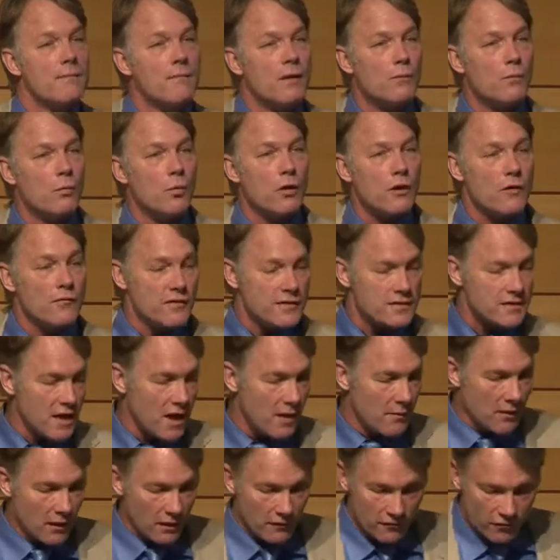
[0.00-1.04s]
but more of it's
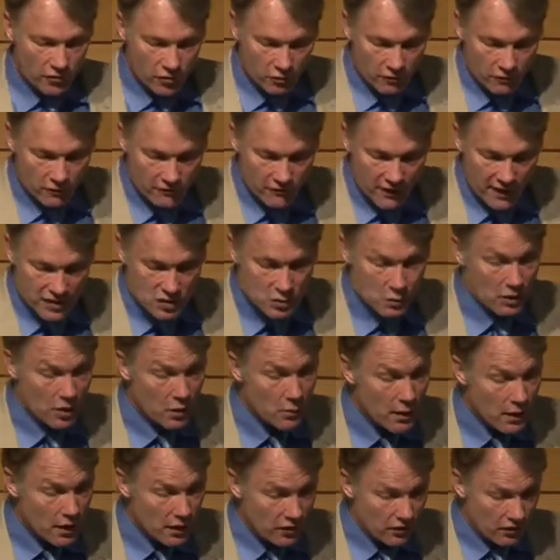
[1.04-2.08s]
coming in fewer events. What are
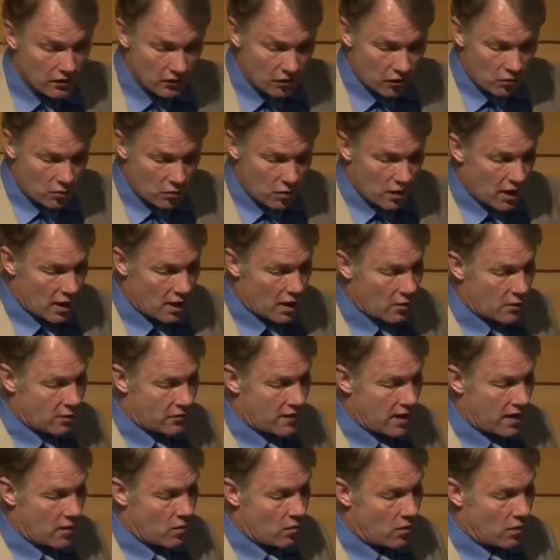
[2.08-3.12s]
we going to do with
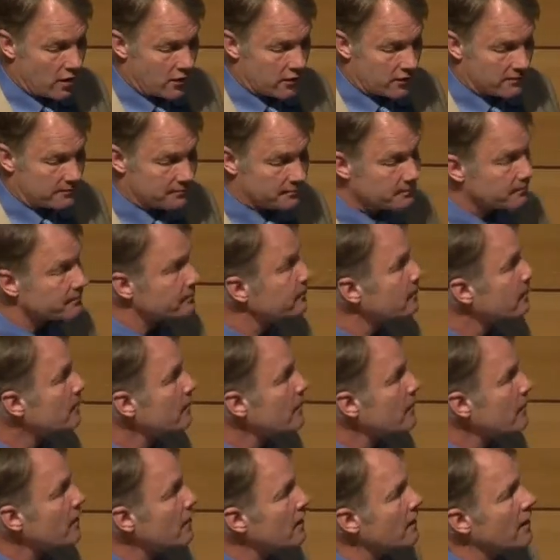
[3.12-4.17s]
that water?
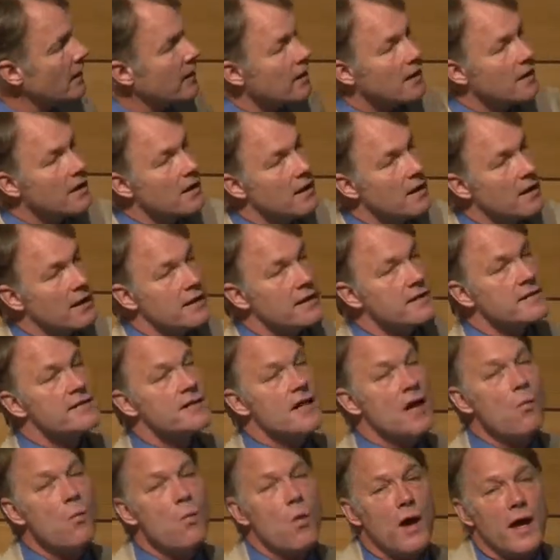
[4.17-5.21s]
In
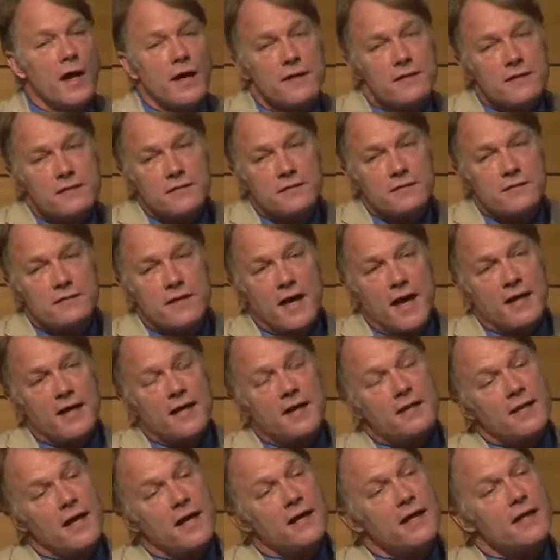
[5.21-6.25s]
some ways,
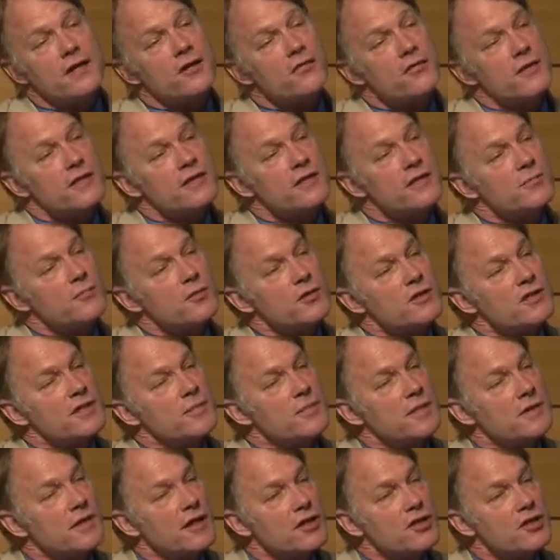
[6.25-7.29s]
that increase in
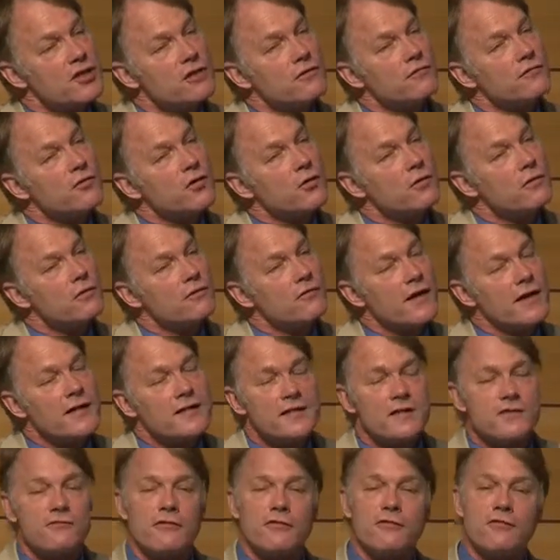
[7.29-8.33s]
precipitation and fewer events
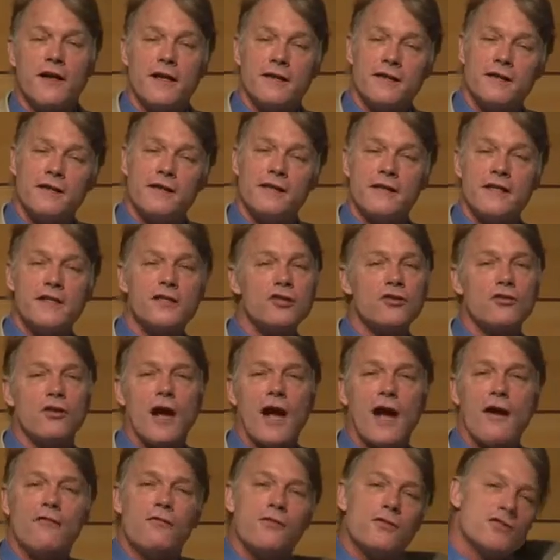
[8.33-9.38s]
is reflected in this
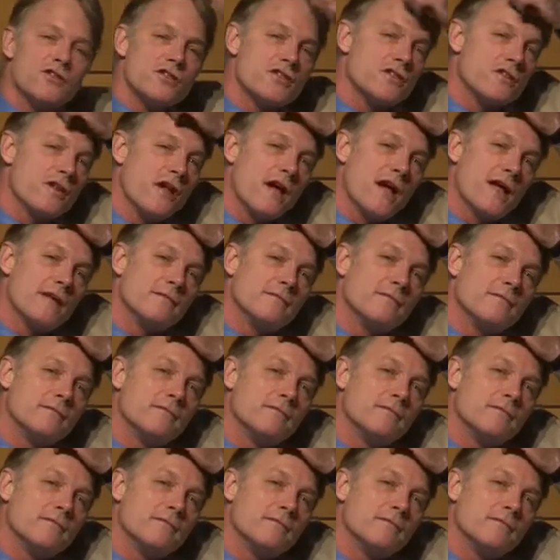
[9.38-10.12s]
graph, which is not